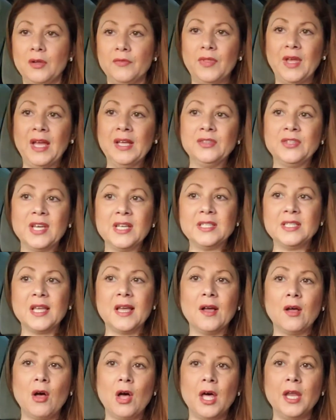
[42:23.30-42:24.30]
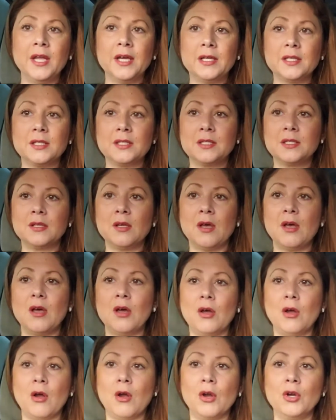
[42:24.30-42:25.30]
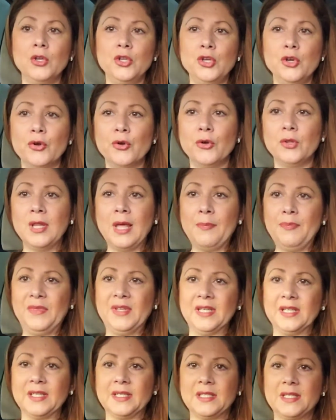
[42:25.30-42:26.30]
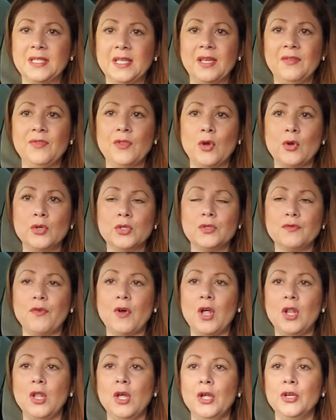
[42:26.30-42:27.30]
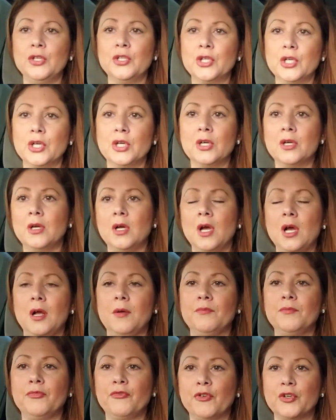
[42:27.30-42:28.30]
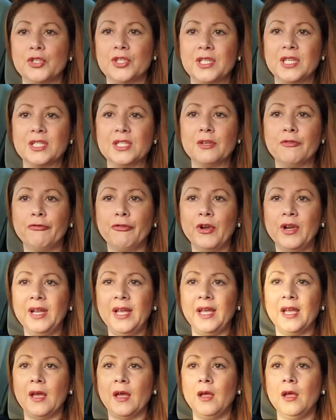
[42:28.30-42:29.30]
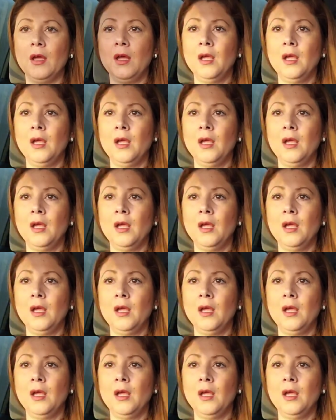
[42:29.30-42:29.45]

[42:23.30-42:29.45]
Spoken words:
The antipsychotics are neuroleptics, and those fall under schizophrenia.